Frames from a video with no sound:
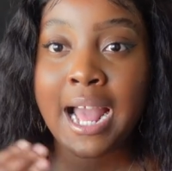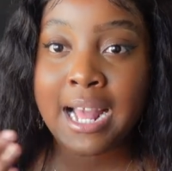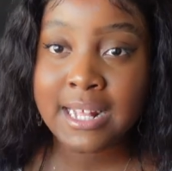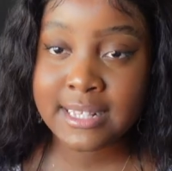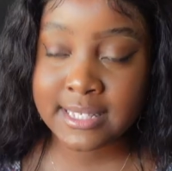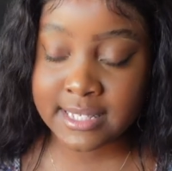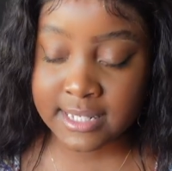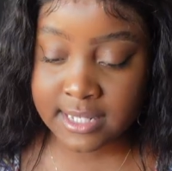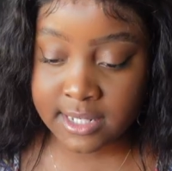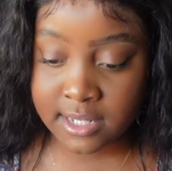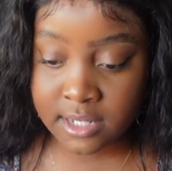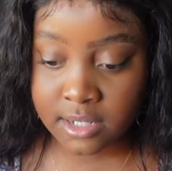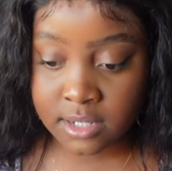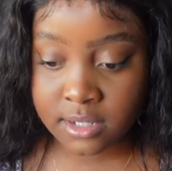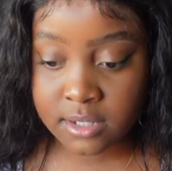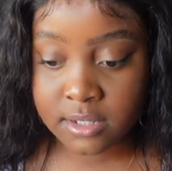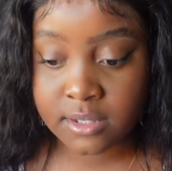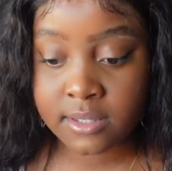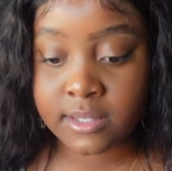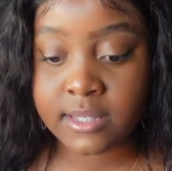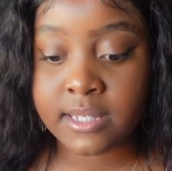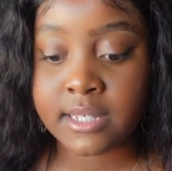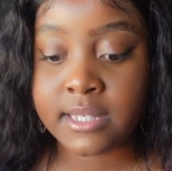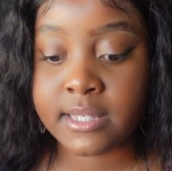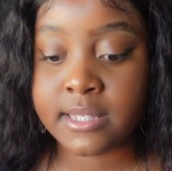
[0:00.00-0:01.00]
adding
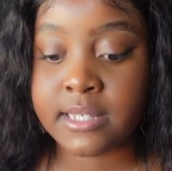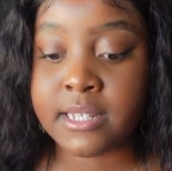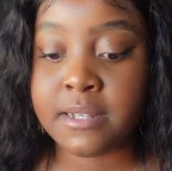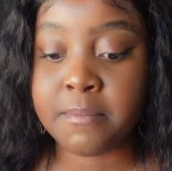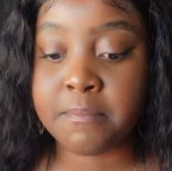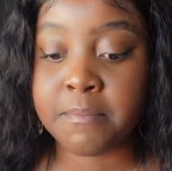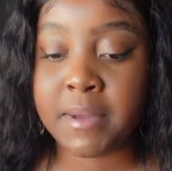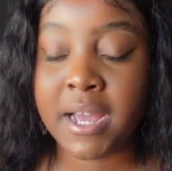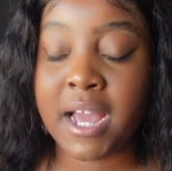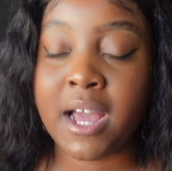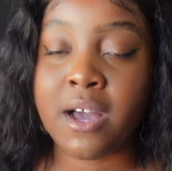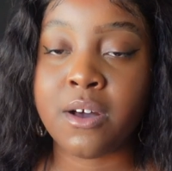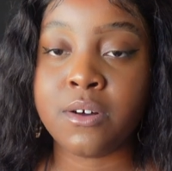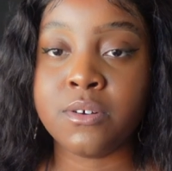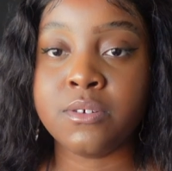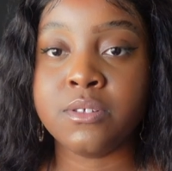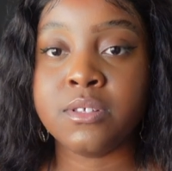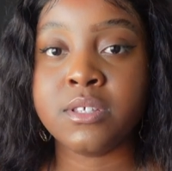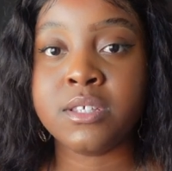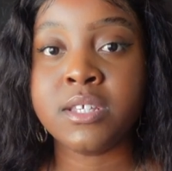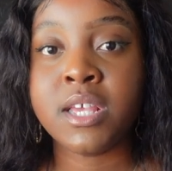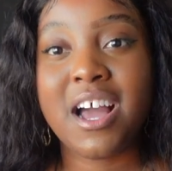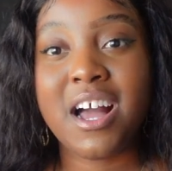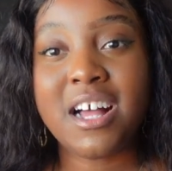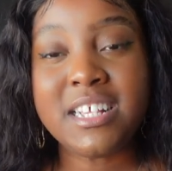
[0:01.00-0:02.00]
16
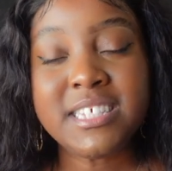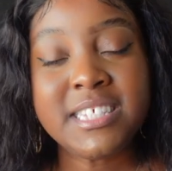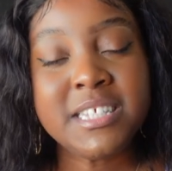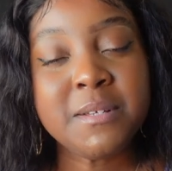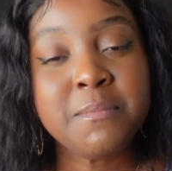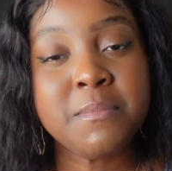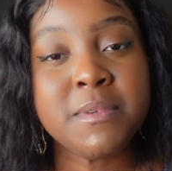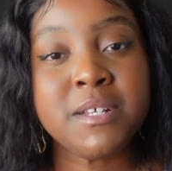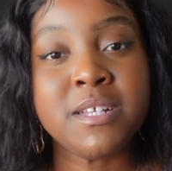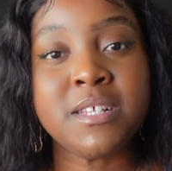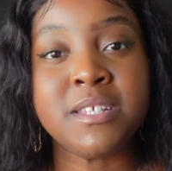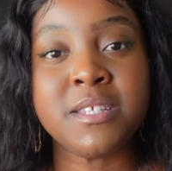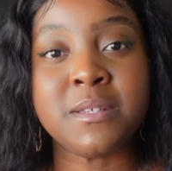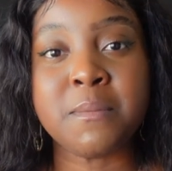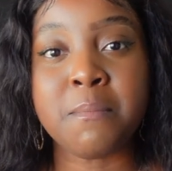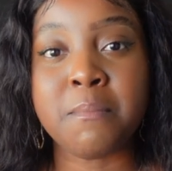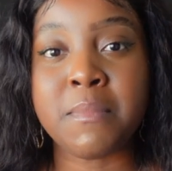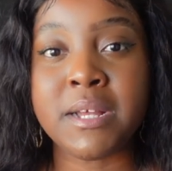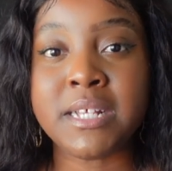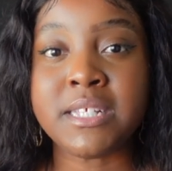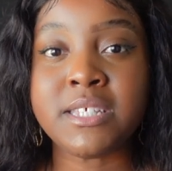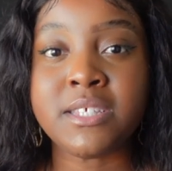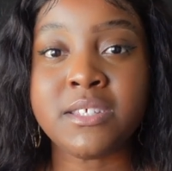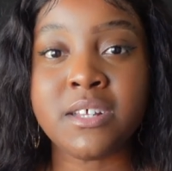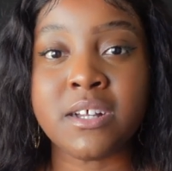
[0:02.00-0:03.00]
pounds, customers
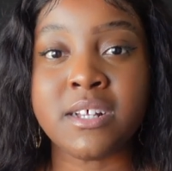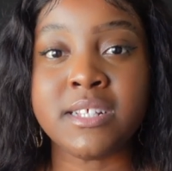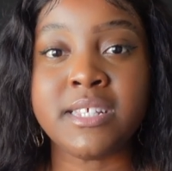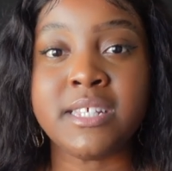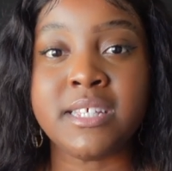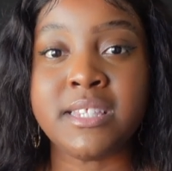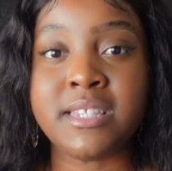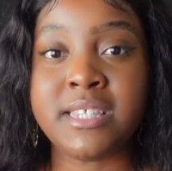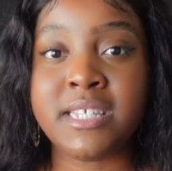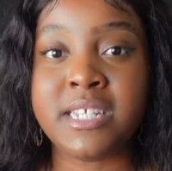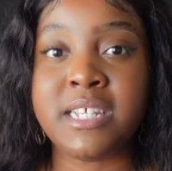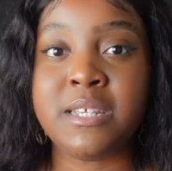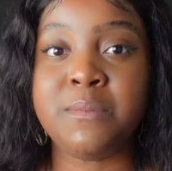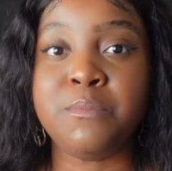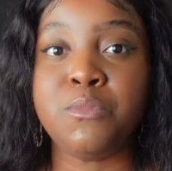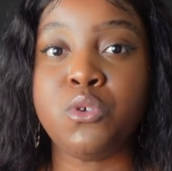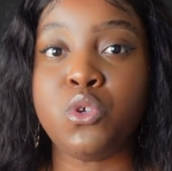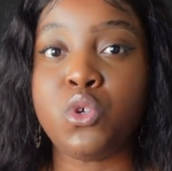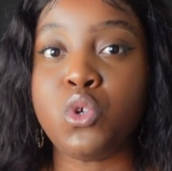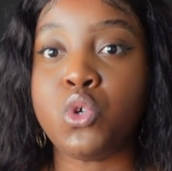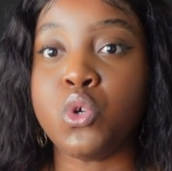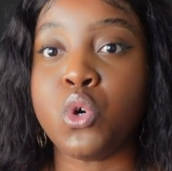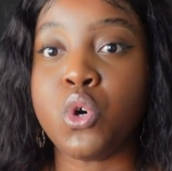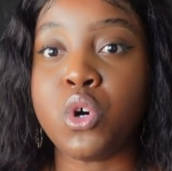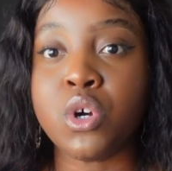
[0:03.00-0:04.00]
might start to deem
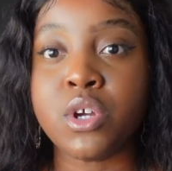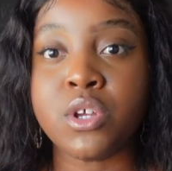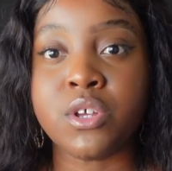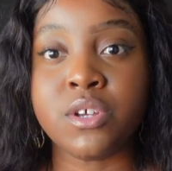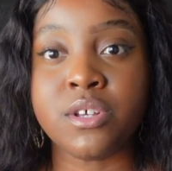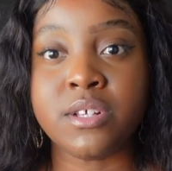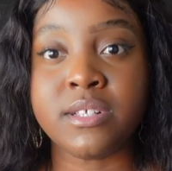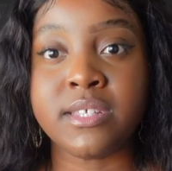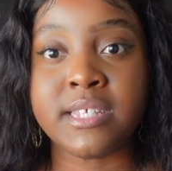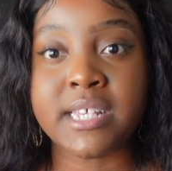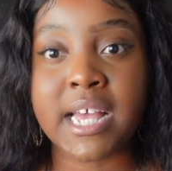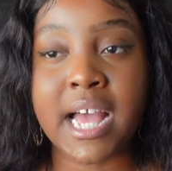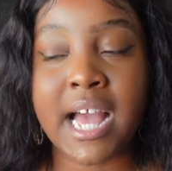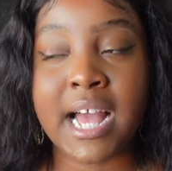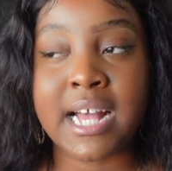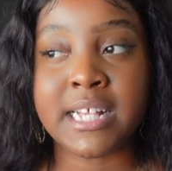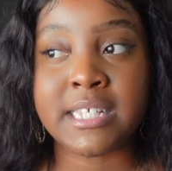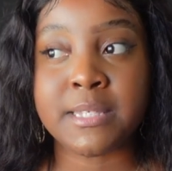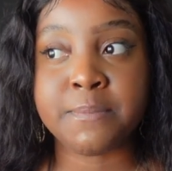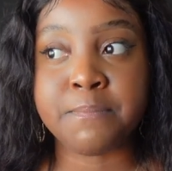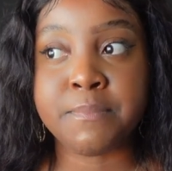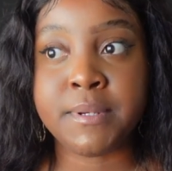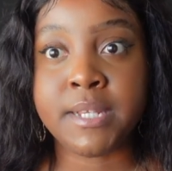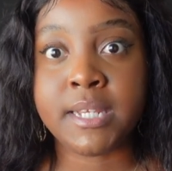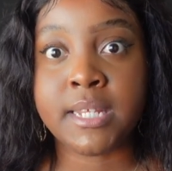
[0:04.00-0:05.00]
your goods
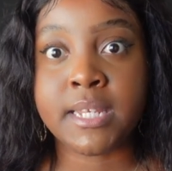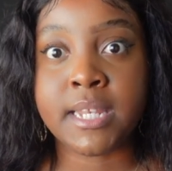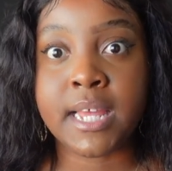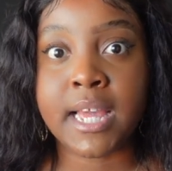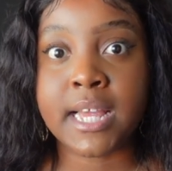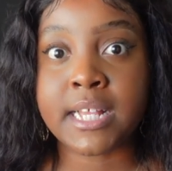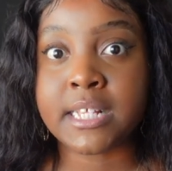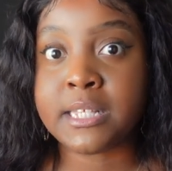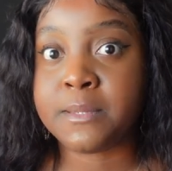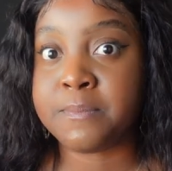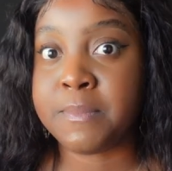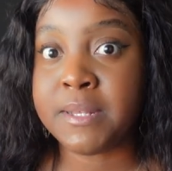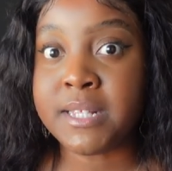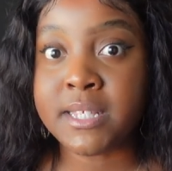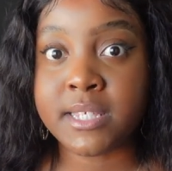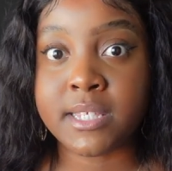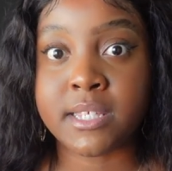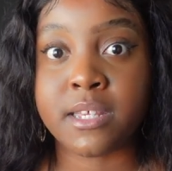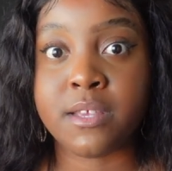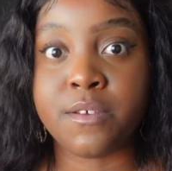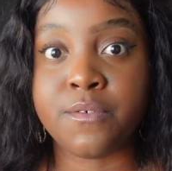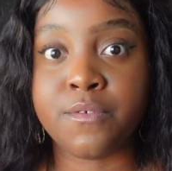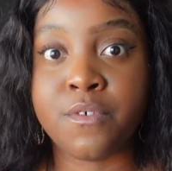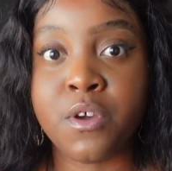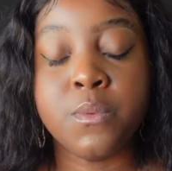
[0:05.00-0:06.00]
as being
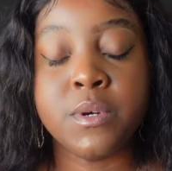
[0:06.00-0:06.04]
expensive,